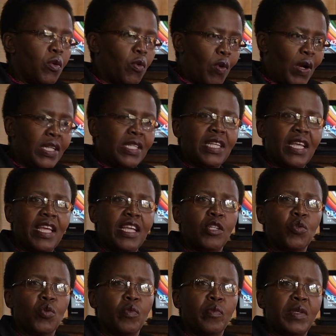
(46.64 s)
one day
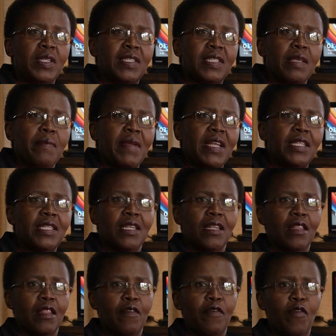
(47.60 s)
it will be CIMIT,
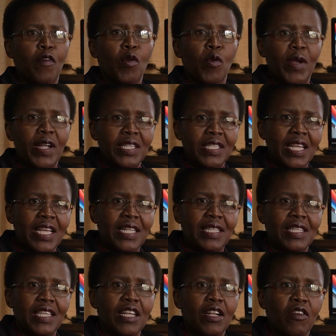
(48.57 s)
the following day
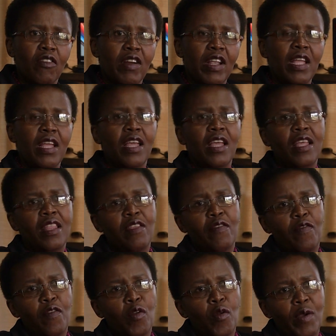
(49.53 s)
it's ILRI, the
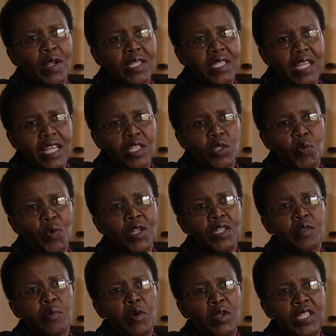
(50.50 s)
following day is
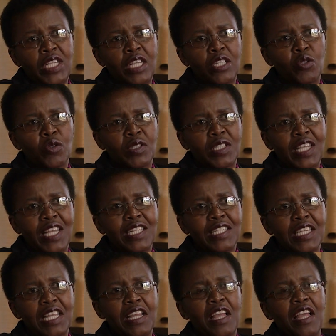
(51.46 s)
World Potato
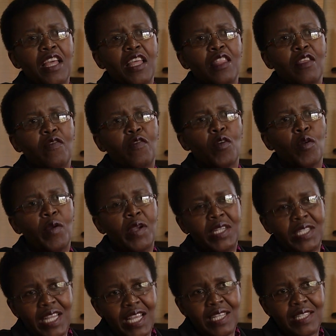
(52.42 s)
Center, the
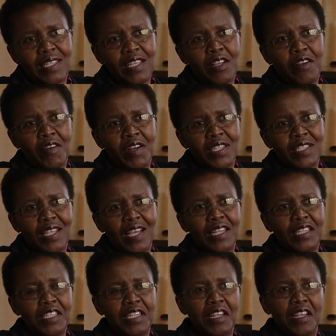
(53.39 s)
following day is
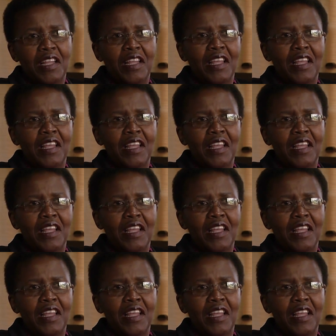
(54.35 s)
ICRISAT.